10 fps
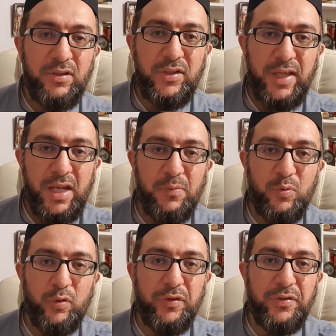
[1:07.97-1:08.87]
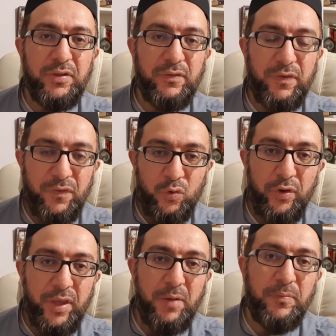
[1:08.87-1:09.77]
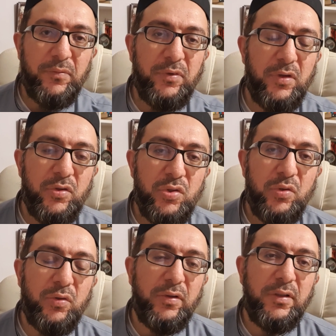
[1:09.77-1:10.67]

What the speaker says: the animals for them, the two.